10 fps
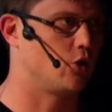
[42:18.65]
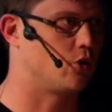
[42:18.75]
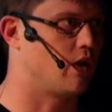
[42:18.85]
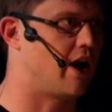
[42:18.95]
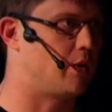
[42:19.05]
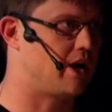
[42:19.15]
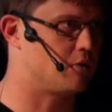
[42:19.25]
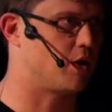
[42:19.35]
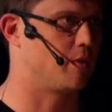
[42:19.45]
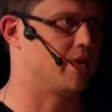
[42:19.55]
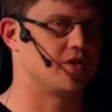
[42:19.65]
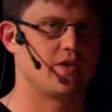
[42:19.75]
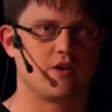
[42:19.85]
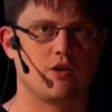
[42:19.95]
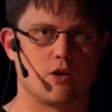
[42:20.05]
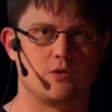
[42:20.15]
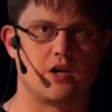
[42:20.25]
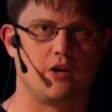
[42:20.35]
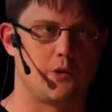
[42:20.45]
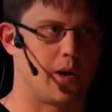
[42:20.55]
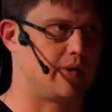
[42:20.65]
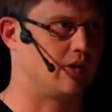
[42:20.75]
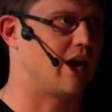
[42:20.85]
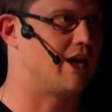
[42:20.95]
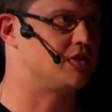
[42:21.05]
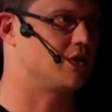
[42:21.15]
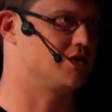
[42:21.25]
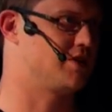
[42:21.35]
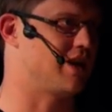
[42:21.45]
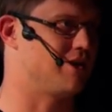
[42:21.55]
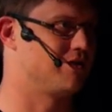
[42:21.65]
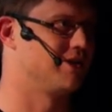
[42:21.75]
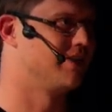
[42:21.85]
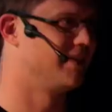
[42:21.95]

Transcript: your local highway department, they could go and tell you how many lives it could save.